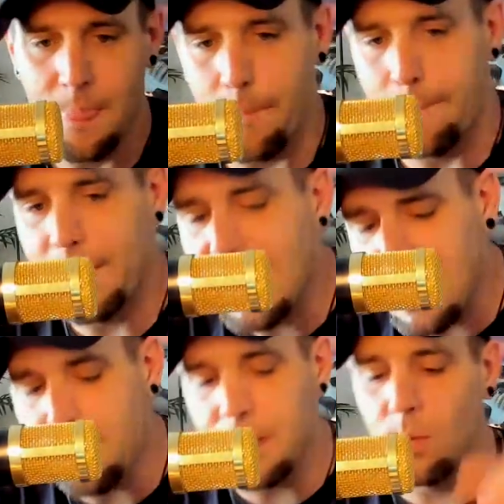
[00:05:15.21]

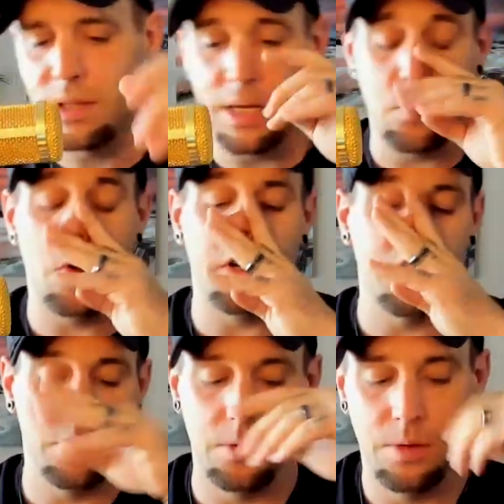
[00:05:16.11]
Maybe what they want to
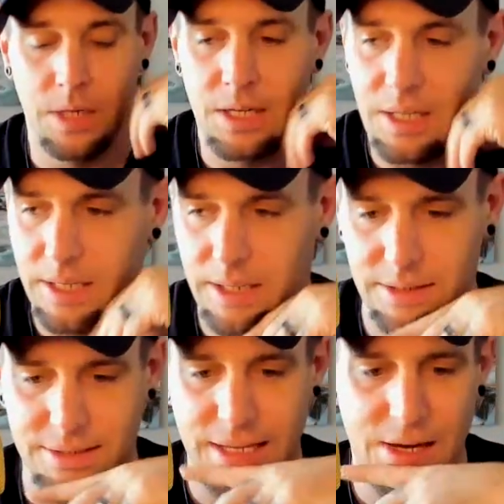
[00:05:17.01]
do
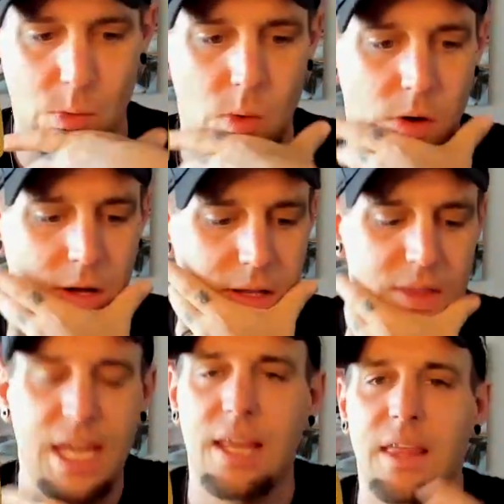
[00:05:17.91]
is they want
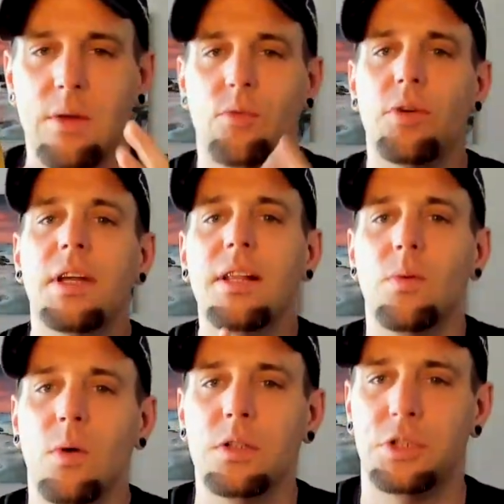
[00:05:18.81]
they they
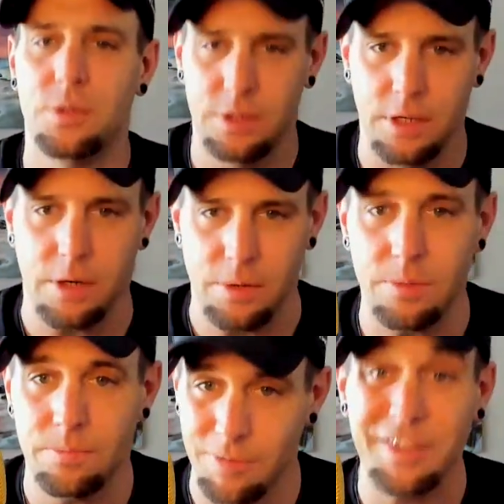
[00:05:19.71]
really want you to know
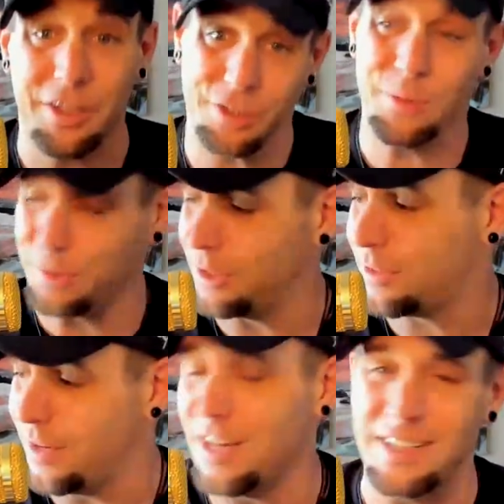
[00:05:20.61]
that they're doing
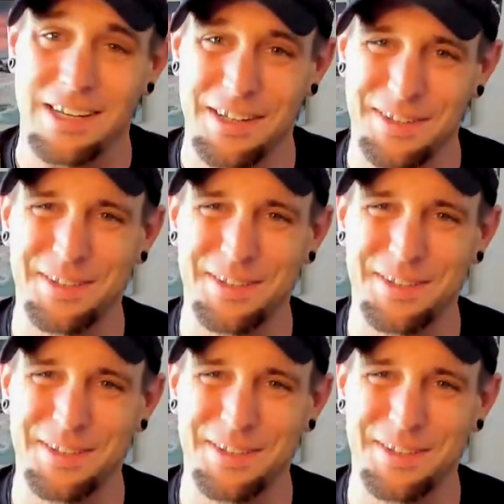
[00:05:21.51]
just fine now.